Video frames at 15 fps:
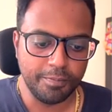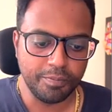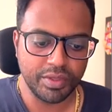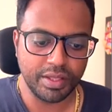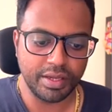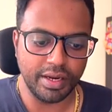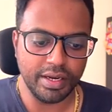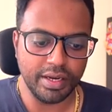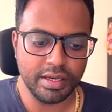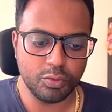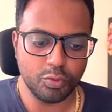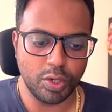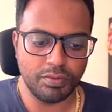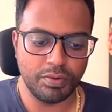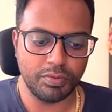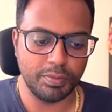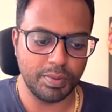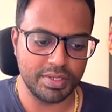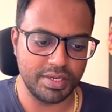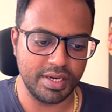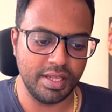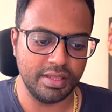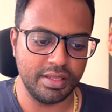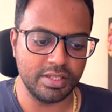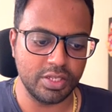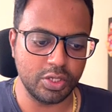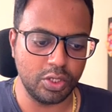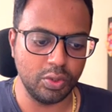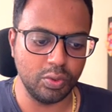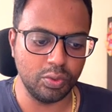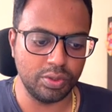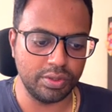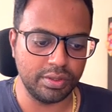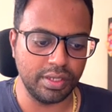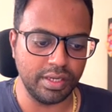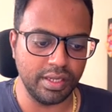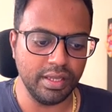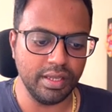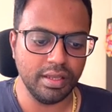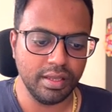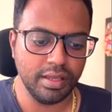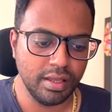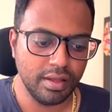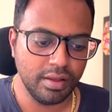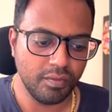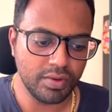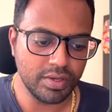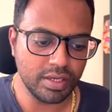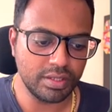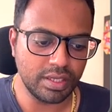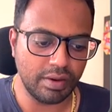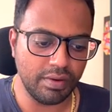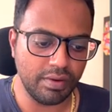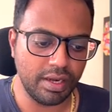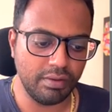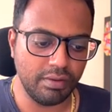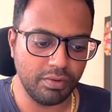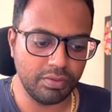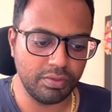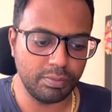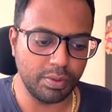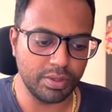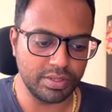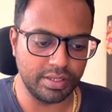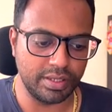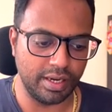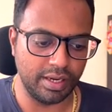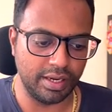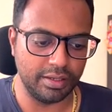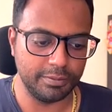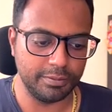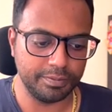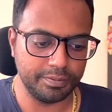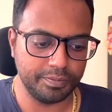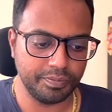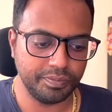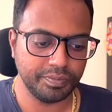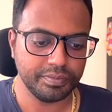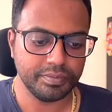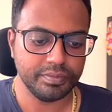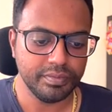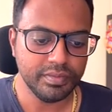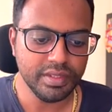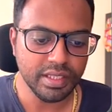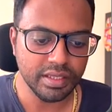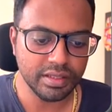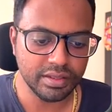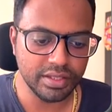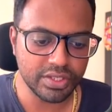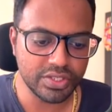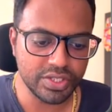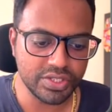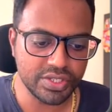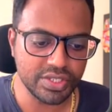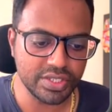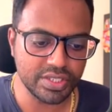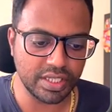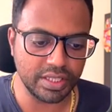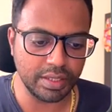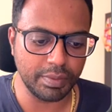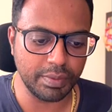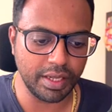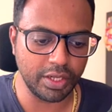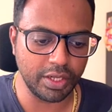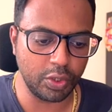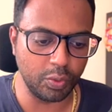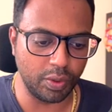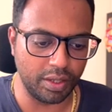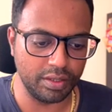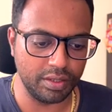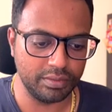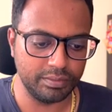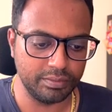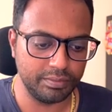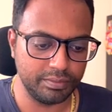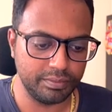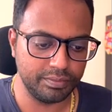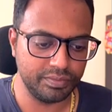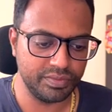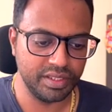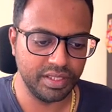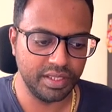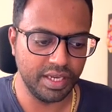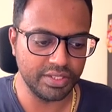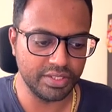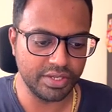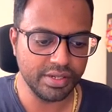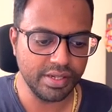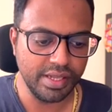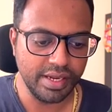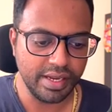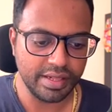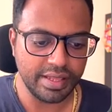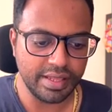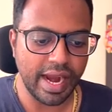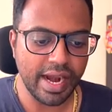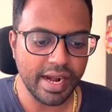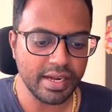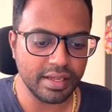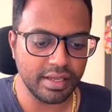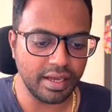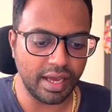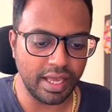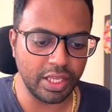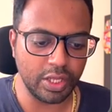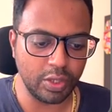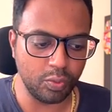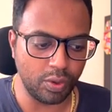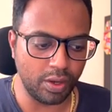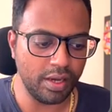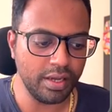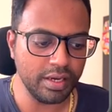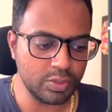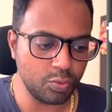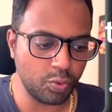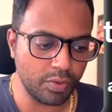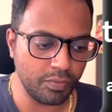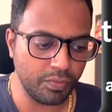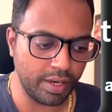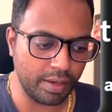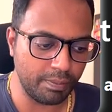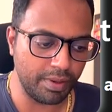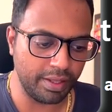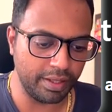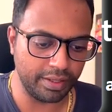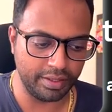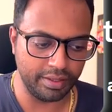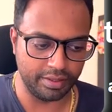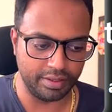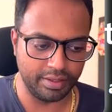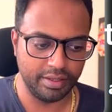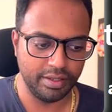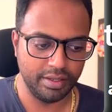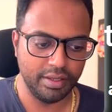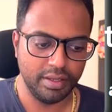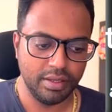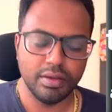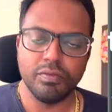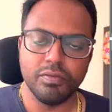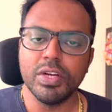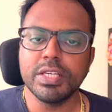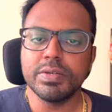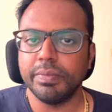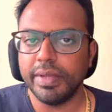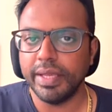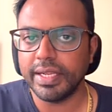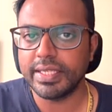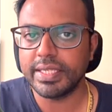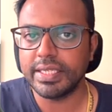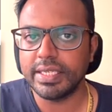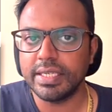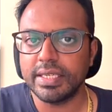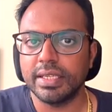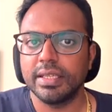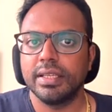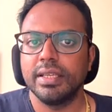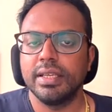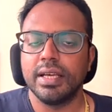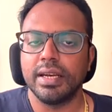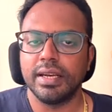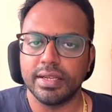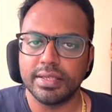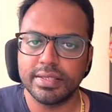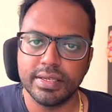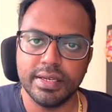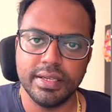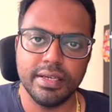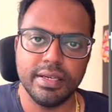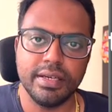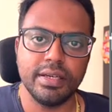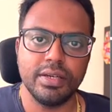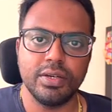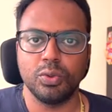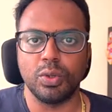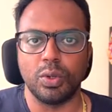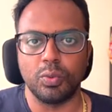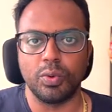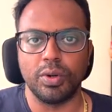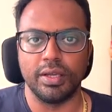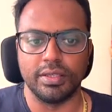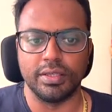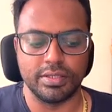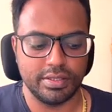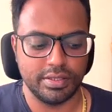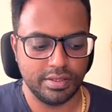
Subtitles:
right, 25th percentile, and this is Q3, which is 75th percentile. This distance is nothing but IQR, isn't it? That IQR is what we are applying here, which makes it resilient to outliers.